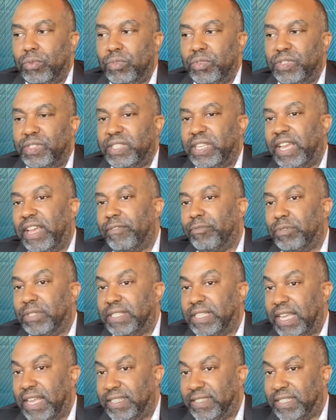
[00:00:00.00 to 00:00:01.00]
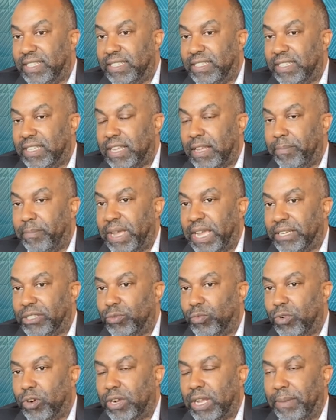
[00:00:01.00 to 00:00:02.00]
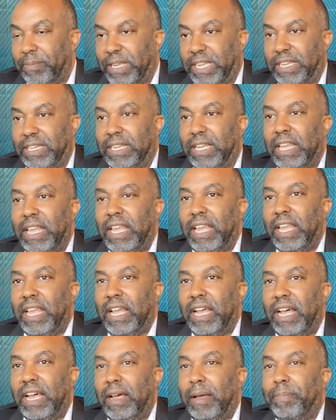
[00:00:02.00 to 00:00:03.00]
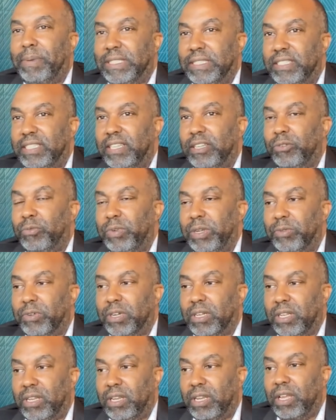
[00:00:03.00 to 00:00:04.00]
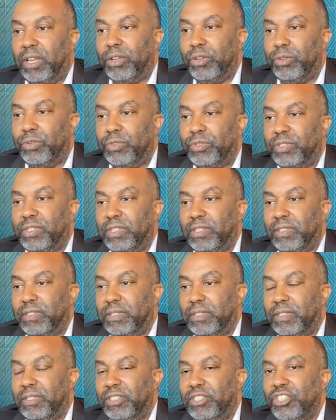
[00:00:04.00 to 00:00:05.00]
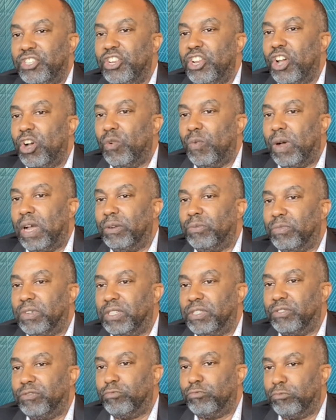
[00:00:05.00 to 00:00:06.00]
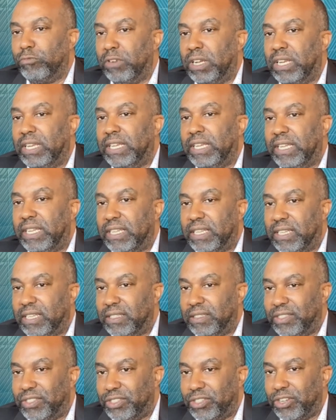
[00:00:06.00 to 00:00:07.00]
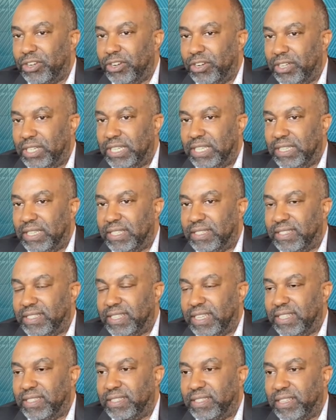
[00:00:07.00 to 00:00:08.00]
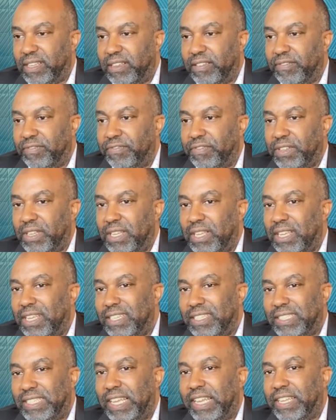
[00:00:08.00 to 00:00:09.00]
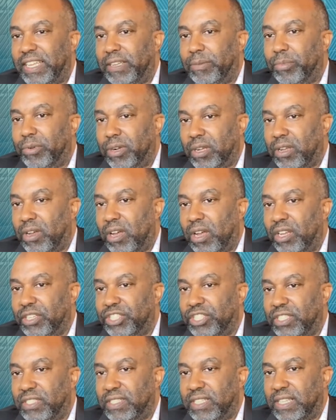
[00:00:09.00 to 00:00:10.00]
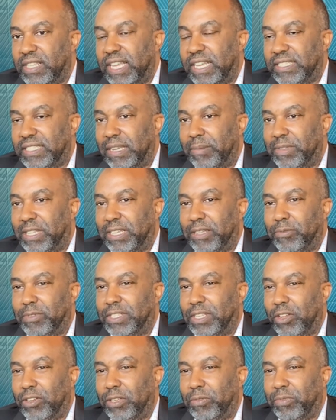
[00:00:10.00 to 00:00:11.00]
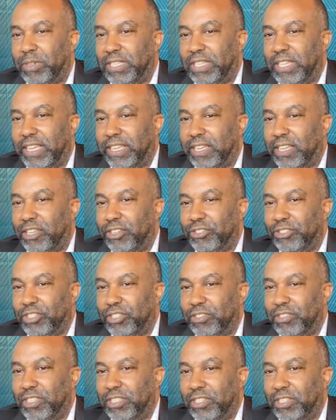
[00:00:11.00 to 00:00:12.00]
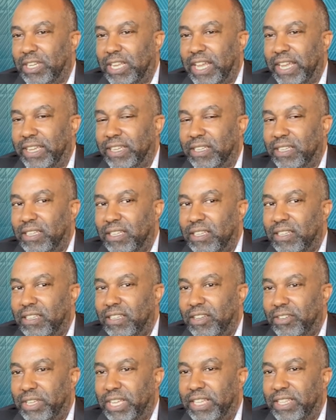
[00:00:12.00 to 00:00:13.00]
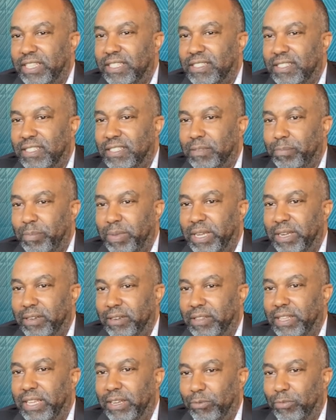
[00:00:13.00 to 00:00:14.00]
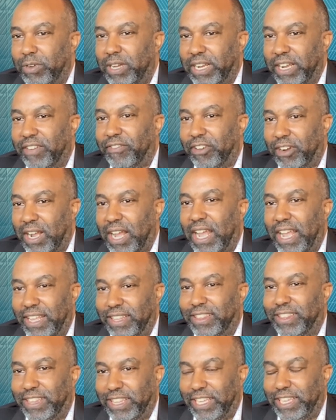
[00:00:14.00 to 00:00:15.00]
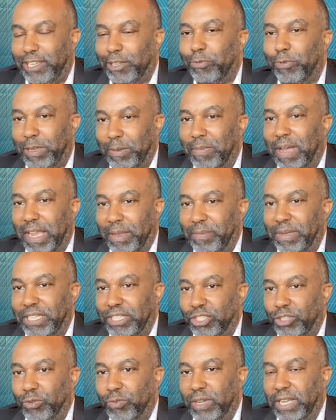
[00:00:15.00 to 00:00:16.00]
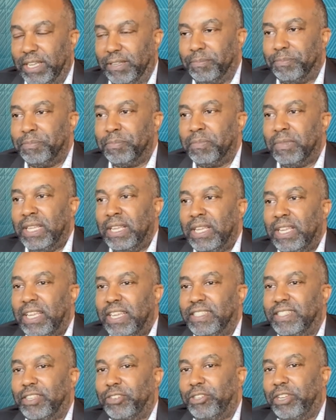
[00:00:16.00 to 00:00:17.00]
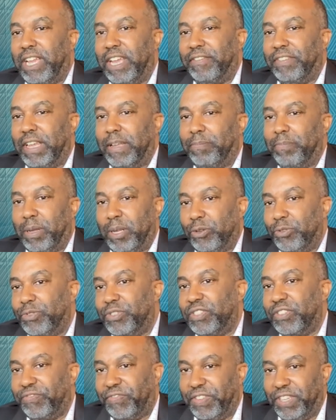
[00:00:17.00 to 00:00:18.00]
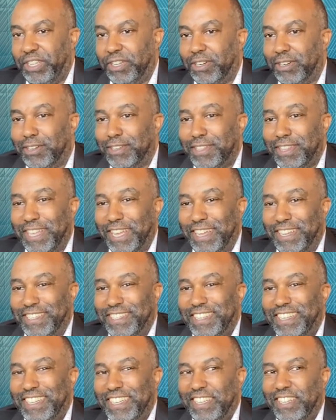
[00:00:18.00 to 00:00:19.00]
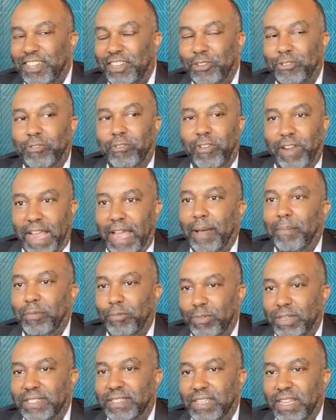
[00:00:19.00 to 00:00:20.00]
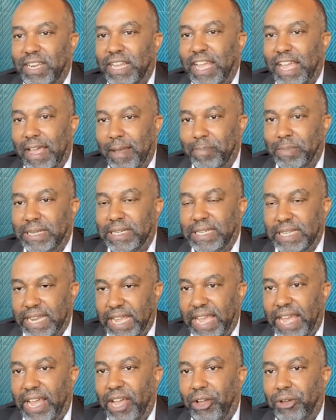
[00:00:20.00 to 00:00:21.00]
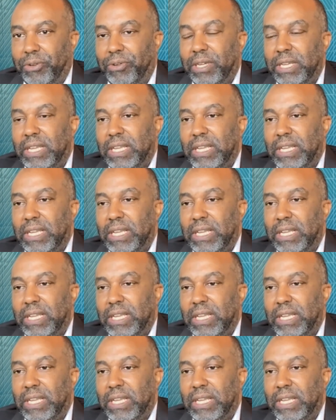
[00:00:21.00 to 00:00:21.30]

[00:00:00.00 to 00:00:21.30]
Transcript: staff was hesitant to come back to work. I mean, up until we were closed, no one was really concerned in the sense of taking precautions and that type of thing. It was only when they close you're like, okay, this is bigger than whatever I think we might be doing. And so you have that post fear that, oh crap, what's going to happen now?